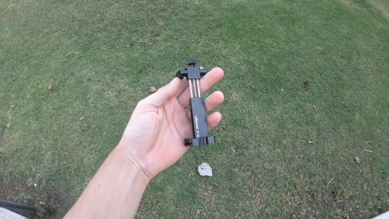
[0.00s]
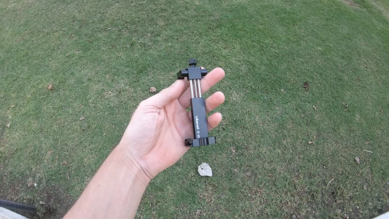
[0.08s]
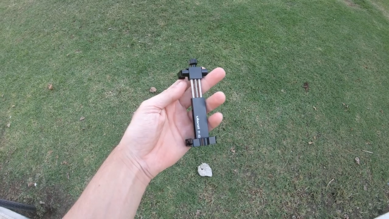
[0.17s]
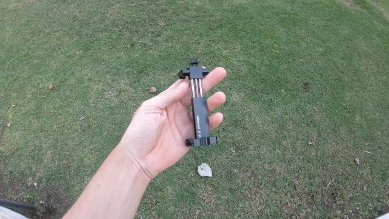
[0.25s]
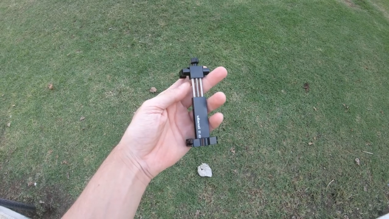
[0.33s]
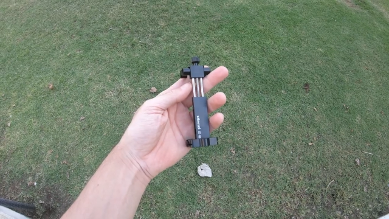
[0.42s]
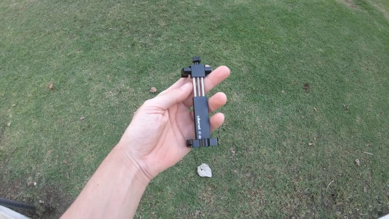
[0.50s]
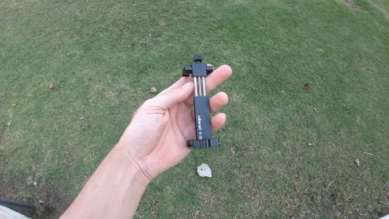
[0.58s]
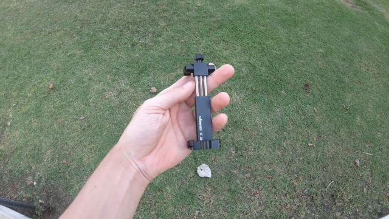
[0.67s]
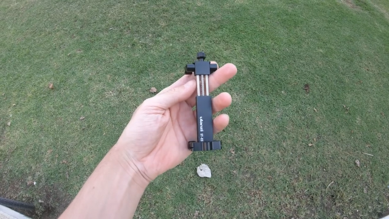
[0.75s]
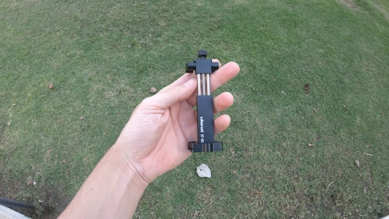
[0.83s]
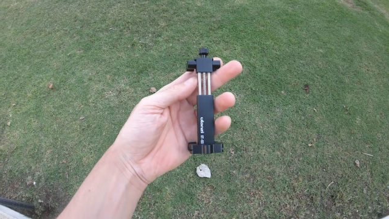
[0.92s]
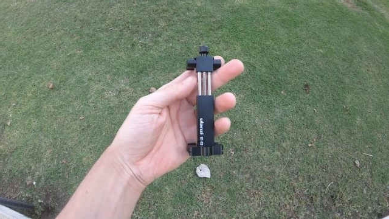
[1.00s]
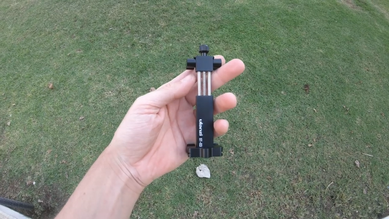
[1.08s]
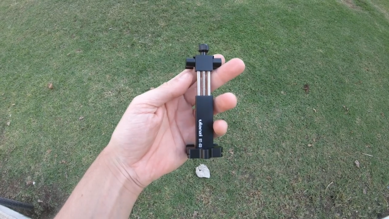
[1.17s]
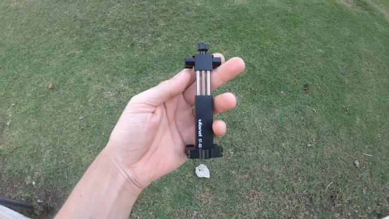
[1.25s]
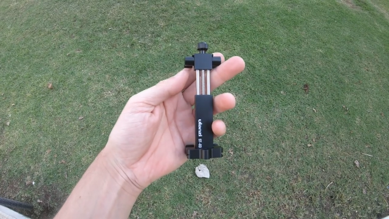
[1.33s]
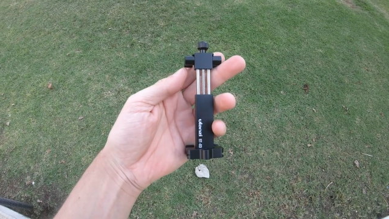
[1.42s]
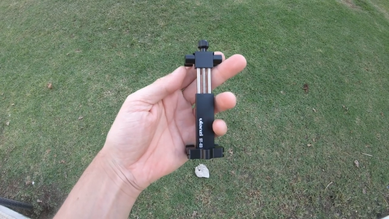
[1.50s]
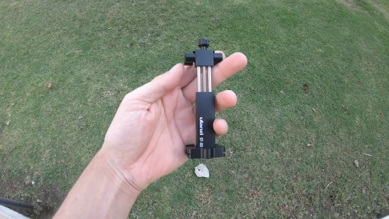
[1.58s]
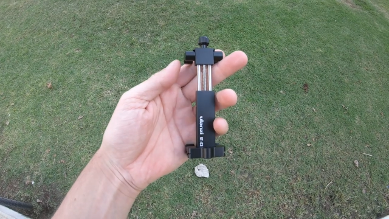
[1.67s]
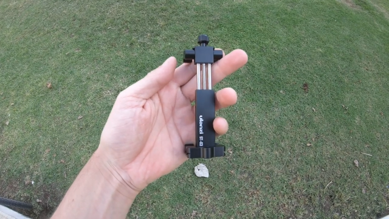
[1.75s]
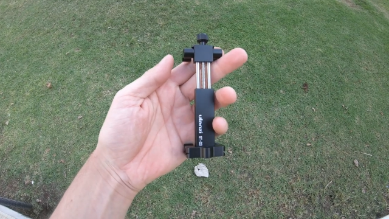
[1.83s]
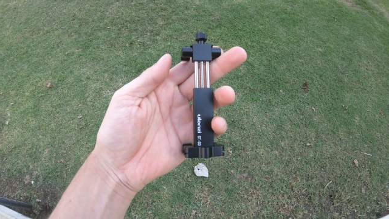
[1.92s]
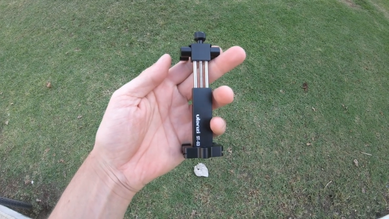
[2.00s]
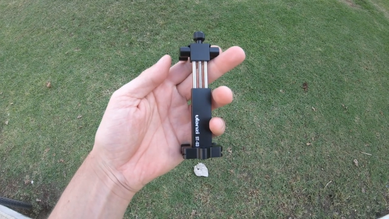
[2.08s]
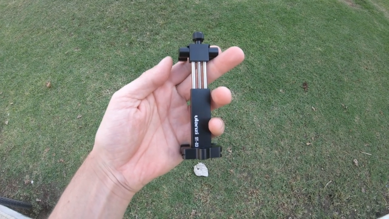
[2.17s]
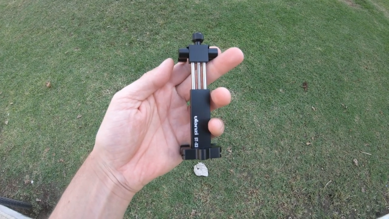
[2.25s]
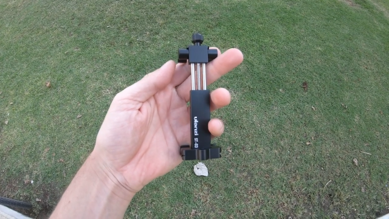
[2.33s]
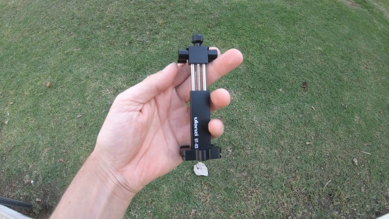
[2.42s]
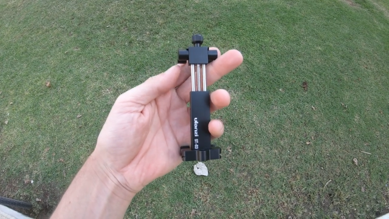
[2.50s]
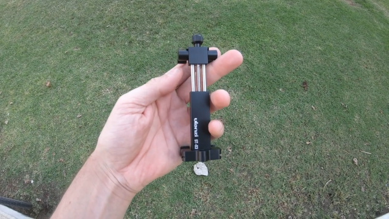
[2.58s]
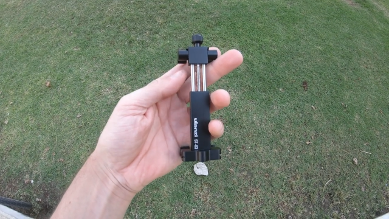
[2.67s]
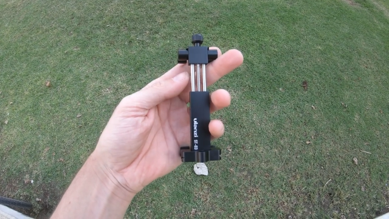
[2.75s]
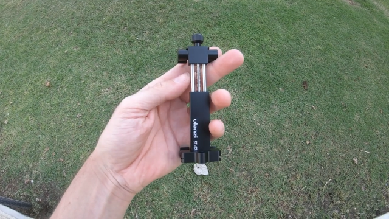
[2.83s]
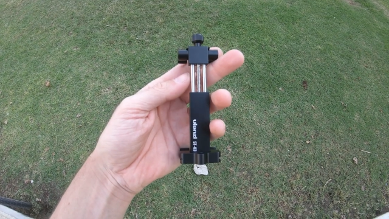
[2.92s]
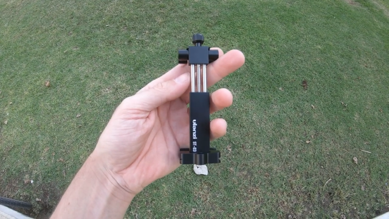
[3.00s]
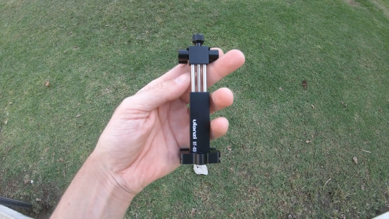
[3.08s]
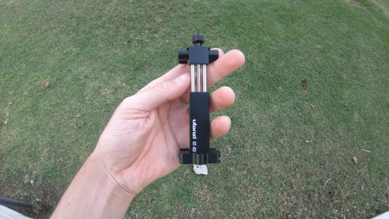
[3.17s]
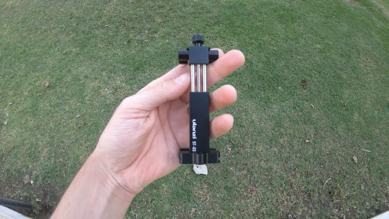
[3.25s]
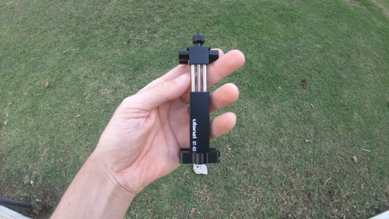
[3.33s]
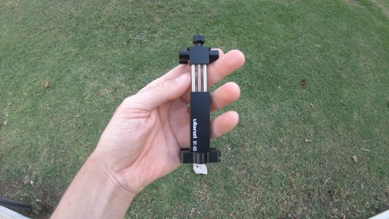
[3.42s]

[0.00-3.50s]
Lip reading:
Nobody's mouth can be seen.